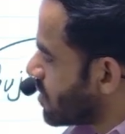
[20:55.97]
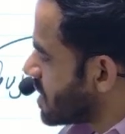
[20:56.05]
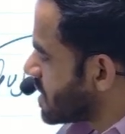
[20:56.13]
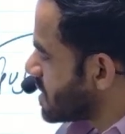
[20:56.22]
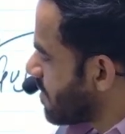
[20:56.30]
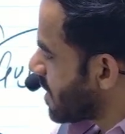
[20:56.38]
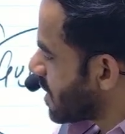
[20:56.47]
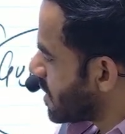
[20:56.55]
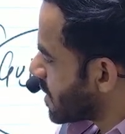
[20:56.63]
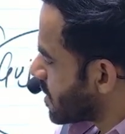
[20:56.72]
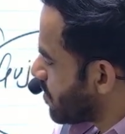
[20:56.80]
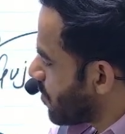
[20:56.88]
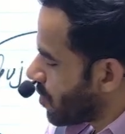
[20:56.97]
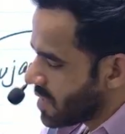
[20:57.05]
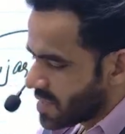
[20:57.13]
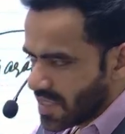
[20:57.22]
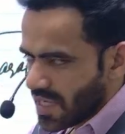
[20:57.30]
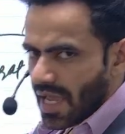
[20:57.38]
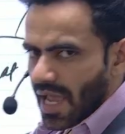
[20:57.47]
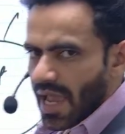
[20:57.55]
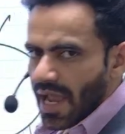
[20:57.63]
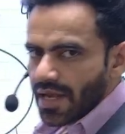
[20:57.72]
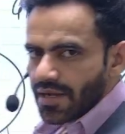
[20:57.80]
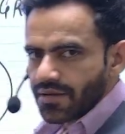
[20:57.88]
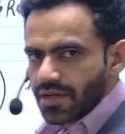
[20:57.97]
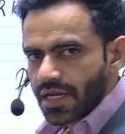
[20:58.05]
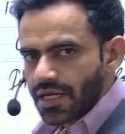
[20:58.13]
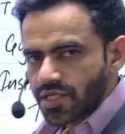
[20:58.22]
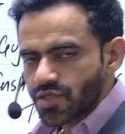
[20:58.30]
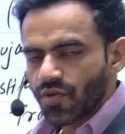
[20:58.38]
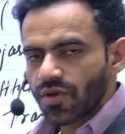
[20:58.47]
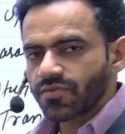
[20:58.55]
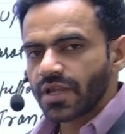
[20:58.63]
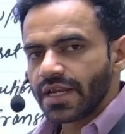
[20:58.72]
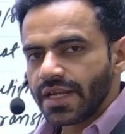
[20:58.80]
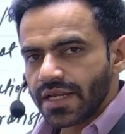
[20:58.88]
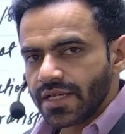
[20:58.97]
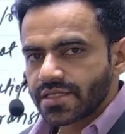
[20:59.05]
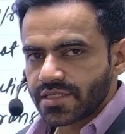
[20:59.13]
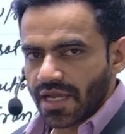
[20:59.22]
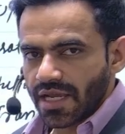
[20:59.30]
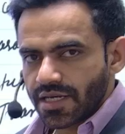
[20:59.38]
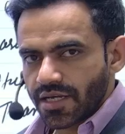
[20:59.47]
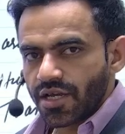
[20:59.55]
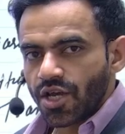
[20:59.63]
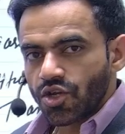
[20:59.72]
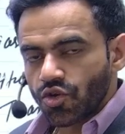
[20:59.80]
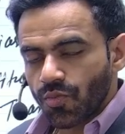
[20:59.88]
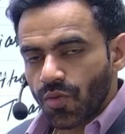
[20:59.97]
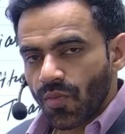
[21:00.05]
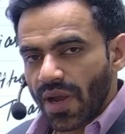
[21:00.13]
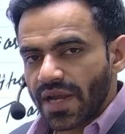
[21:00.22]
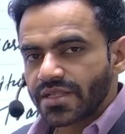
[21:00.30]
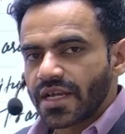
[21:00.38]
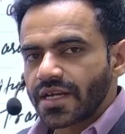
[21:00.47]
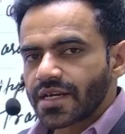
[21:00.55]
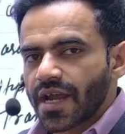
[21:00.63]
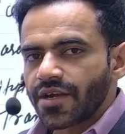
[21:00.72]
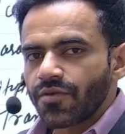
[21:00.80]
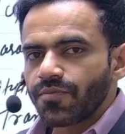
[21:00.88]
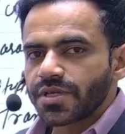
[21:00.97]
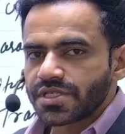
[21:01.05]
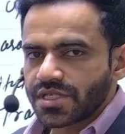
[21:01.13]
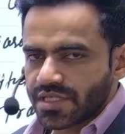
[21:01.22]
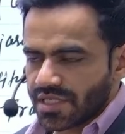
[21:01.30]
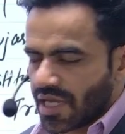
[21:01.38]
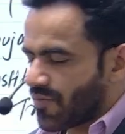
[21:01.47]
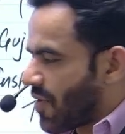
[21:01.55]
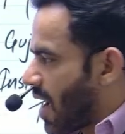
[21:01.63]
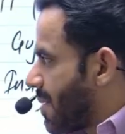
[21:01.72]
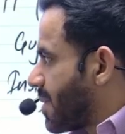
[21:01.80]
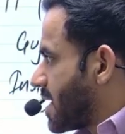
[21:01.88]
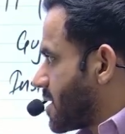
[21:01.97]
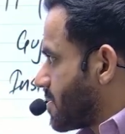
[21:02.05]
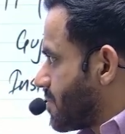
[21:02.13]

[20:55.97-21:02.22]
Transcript: the semiconductor policy, and it is one of the leading state to provide that kind of business environment.